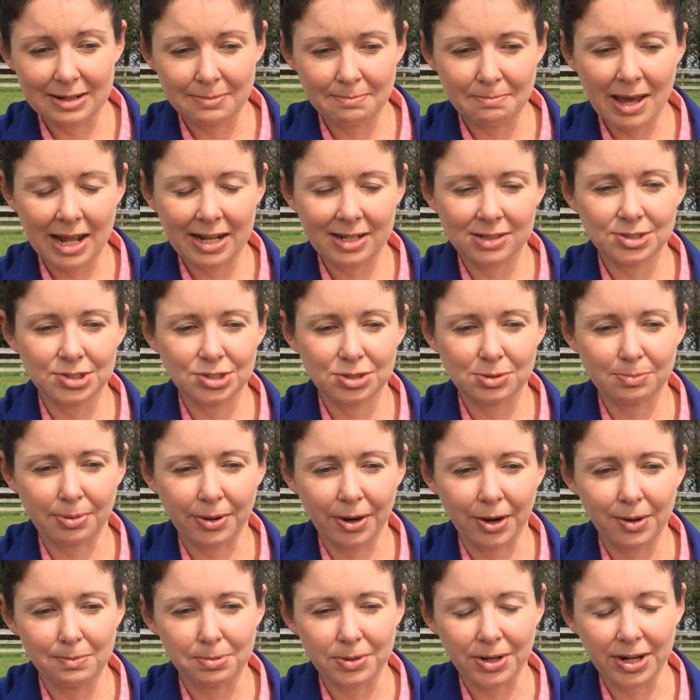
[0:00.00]
and managed
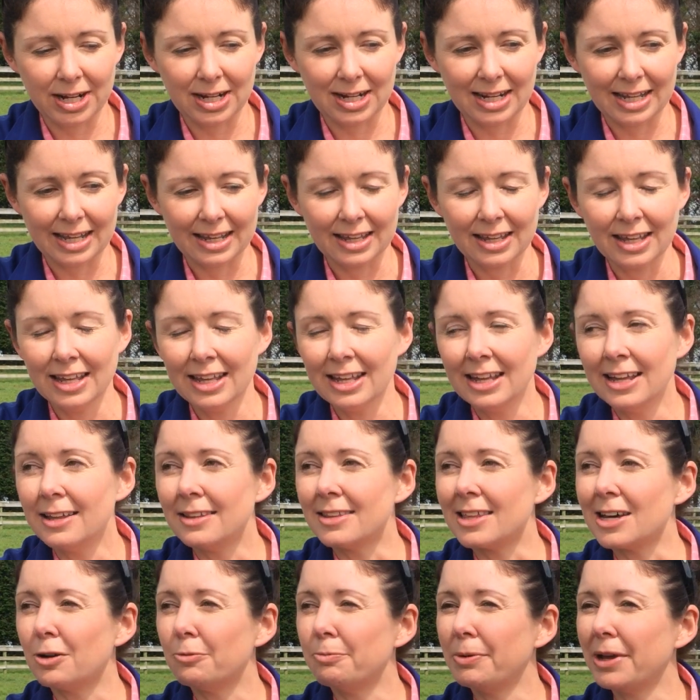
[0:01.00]
appropriately,
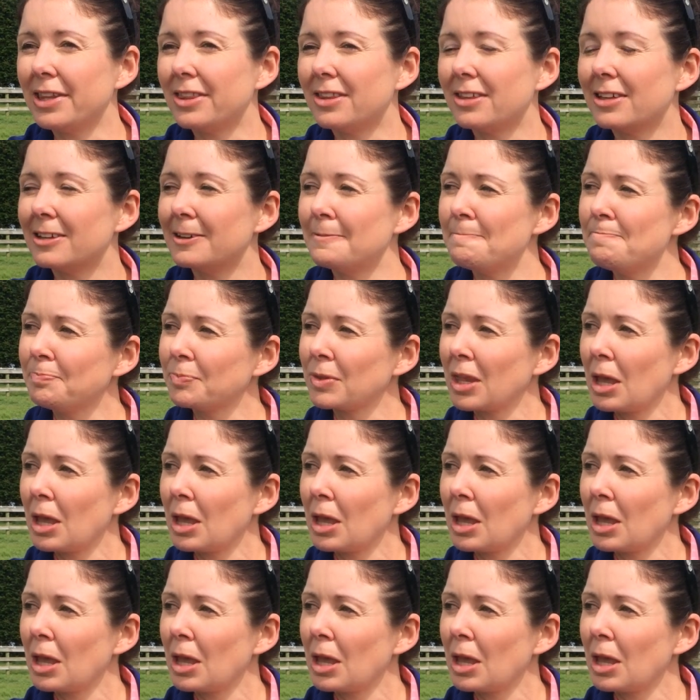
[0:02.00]
they'll be the